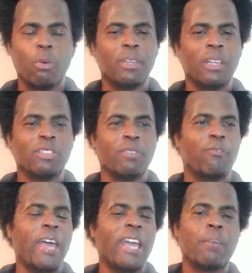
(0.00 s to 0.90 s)
know, they
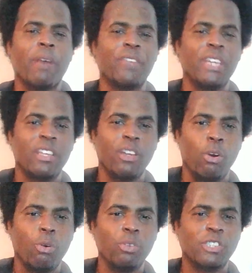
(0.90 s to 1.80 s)
flagging my
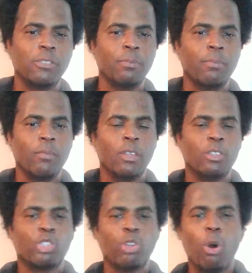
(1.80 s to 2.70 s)
videos,
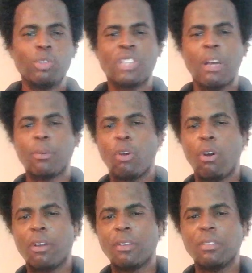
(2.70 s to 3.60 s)
trolls coming
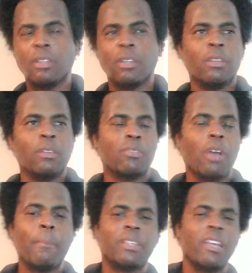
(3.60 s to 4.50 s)
on,
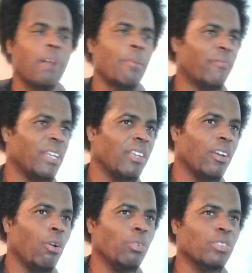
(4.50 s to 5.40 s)
thumbing down my
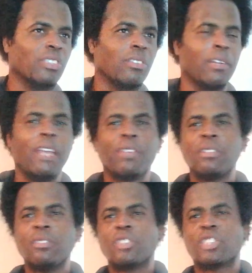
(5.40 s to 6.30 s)
videos,
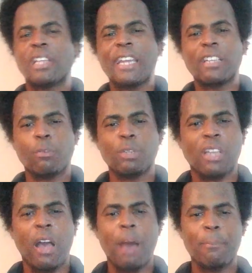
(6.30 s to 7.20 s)
leaving slanderous
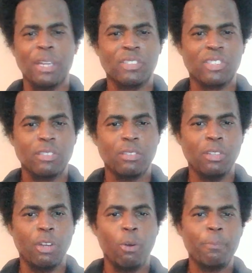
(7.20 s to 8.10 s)
comments,
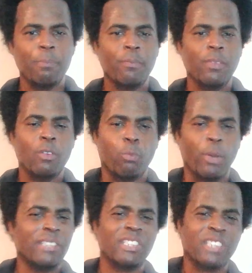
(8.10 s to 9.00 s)
you know,
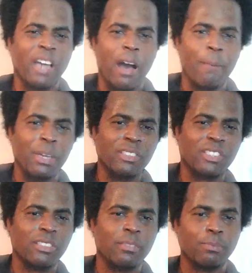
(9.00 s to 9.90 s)
racist
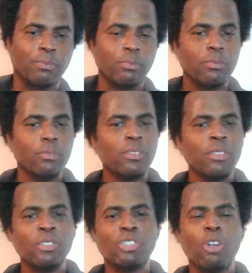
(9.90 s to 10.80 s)
comments.
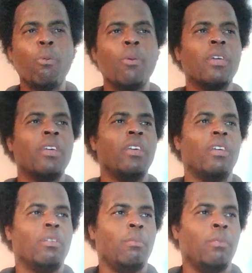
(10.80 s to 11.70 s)
So,
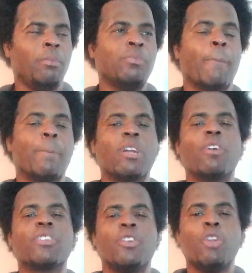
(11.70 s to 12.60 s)
but
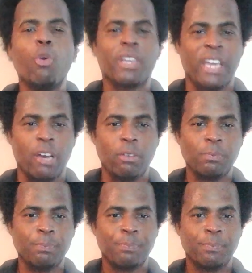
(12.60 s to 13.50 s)
on the new account,